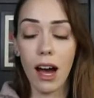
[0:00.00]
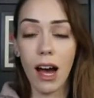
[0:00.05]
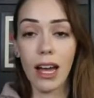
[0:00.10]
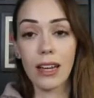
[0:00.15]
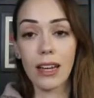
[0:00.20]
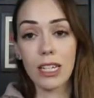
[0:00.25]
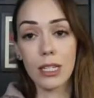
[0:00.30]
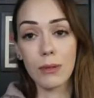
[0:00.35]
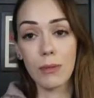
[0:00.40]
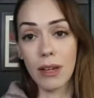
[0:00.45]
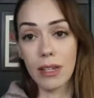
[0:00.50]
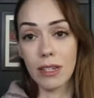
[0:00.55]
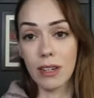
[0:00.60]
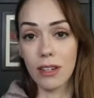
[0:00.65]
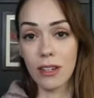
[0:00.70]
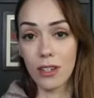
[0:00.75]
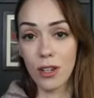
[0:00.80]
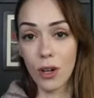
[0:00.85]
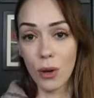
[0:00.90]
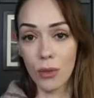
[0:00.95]
I expected
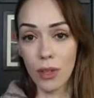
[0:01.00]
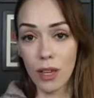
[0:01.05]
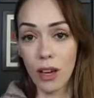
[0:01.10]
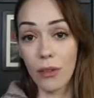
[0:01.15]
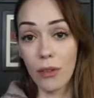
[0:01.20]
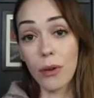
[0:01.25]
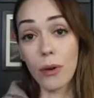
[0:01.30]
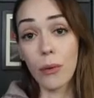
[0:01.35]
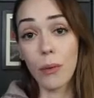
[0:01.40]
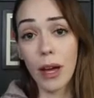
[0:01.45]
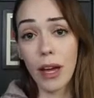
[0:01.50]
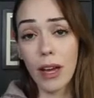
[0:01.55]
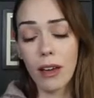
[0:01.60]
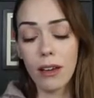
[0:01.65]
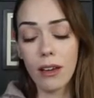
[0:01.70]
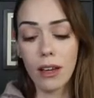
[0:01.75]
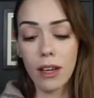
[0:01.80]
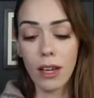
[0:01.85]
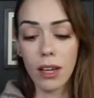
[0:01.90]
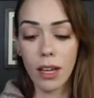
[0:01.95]
it to go the other
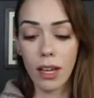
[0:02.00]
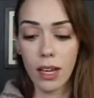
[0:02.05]
way,